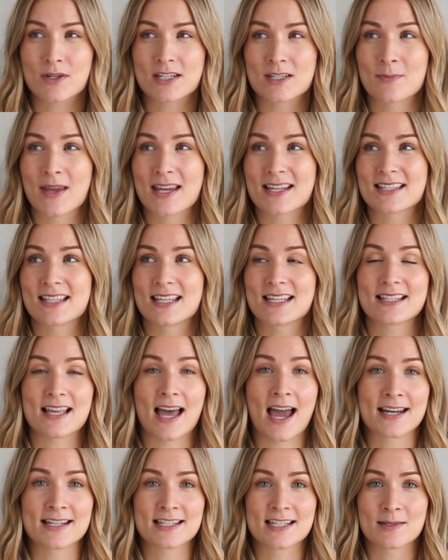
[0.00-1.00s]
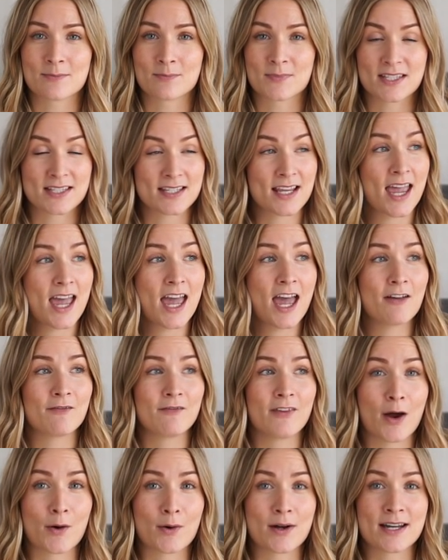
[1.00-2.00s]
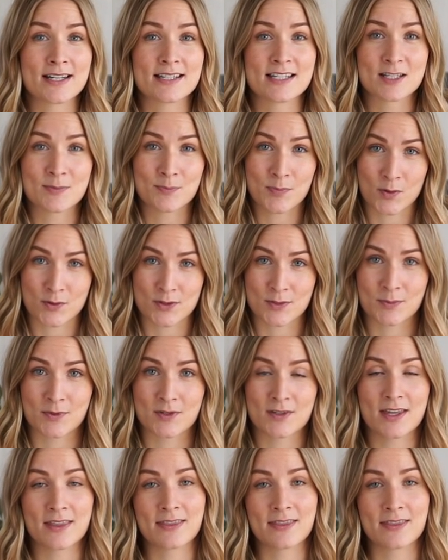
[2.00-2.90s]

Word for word: which makes these items very disposable.